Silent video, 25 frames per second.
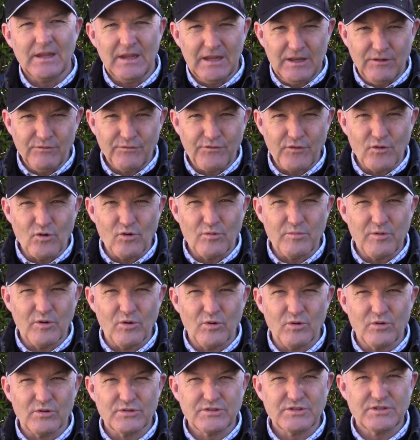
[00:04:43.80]
In-form
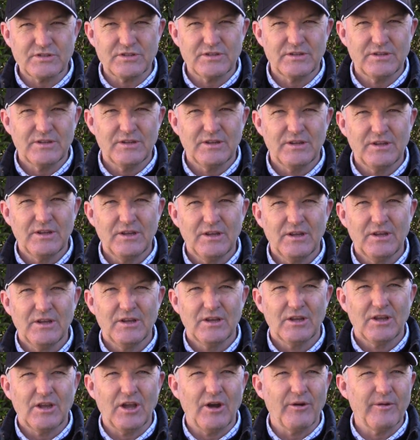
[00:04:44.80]
horse,
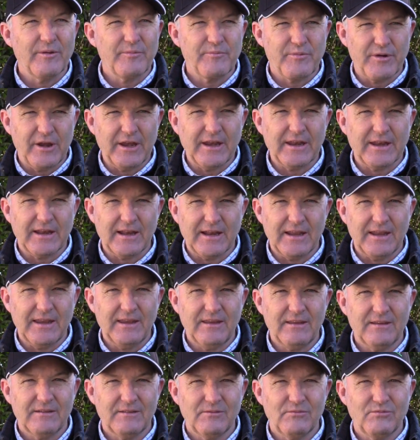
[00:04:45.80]
going
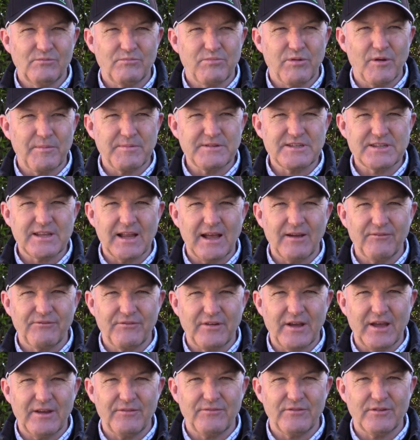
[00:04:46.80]
brilliantly. Probably start
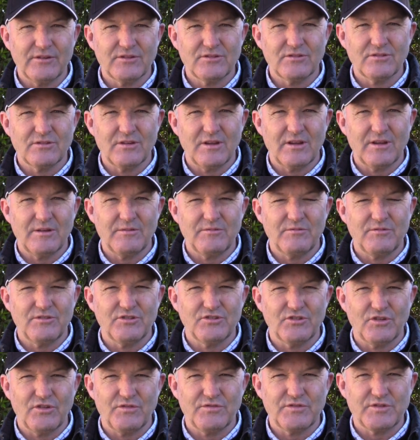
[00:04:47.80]
favourite and
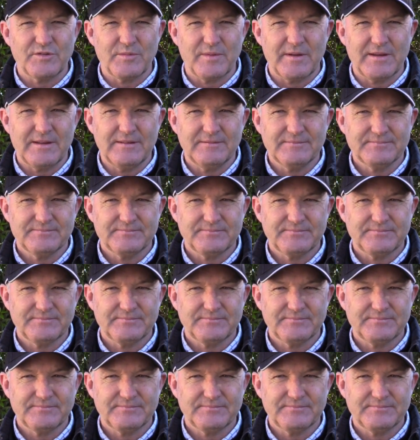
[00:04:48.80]
deserves to be.